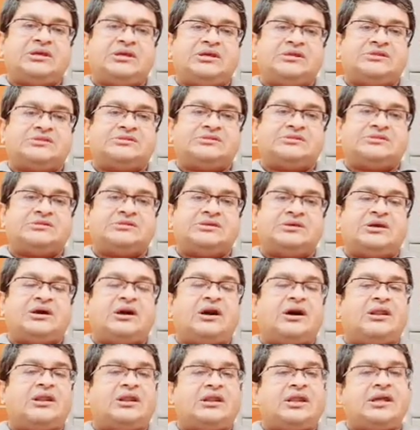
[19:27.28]
is
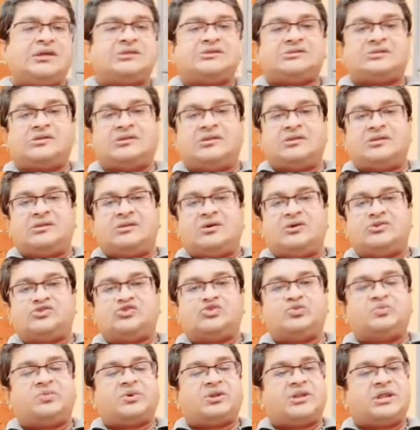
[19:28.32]
unnatural or
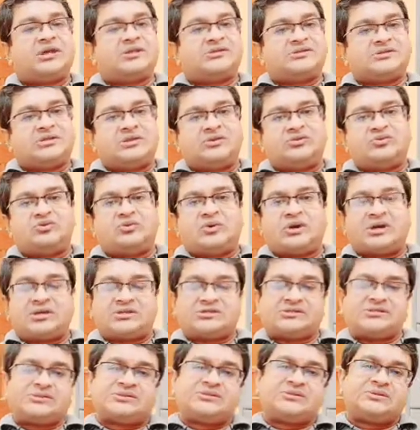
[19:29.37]
supernatural to
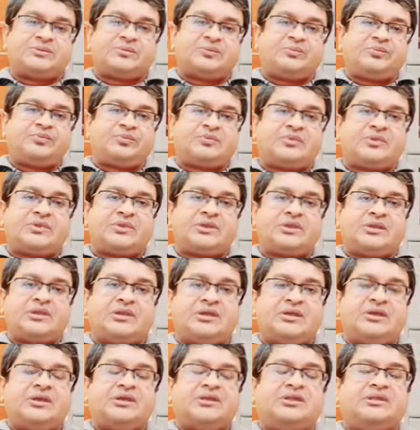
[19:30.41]
us.
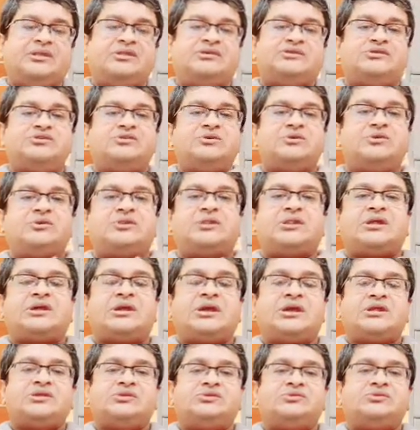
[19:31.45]
This is all that I
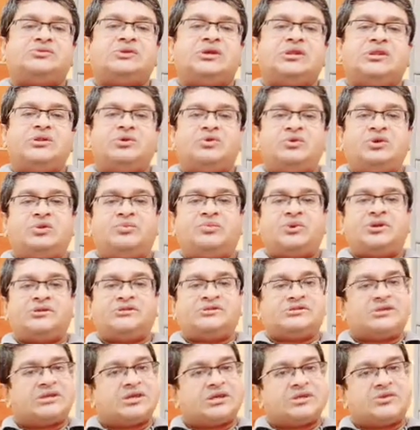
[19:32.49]
had to tell you in my
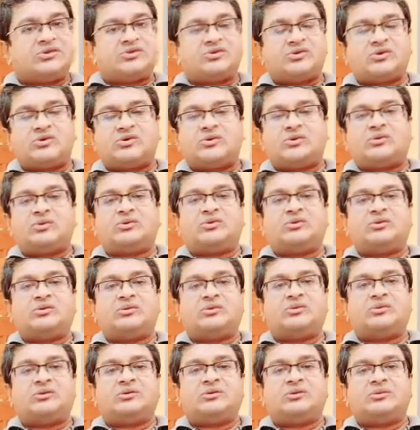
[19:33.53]
second talk on
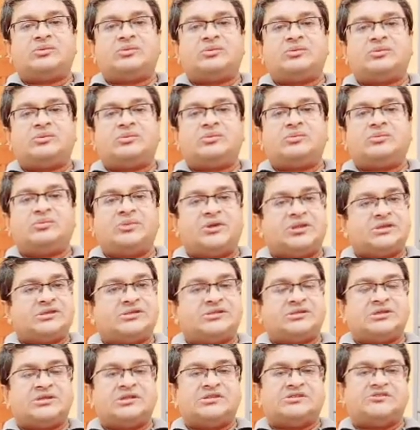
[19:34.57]

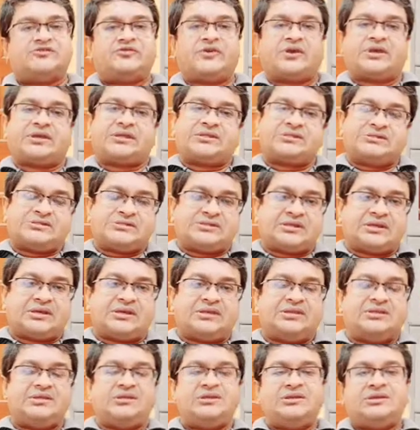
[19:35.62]
Mary Shelley's
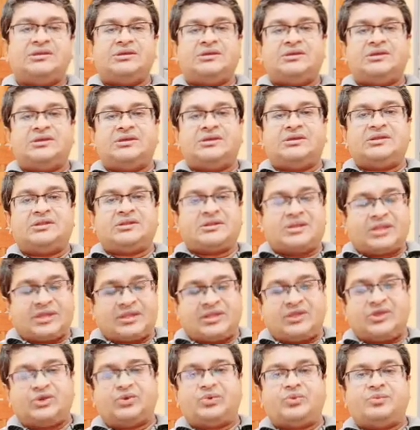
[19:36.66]
Frankenstein.
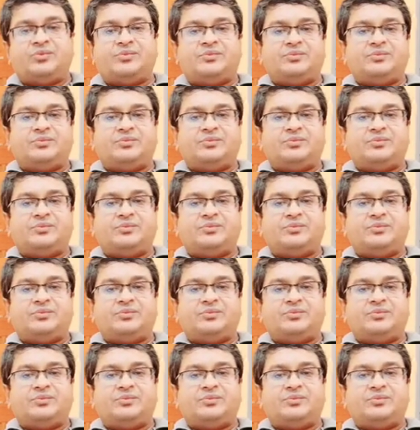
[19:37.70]
Thank you.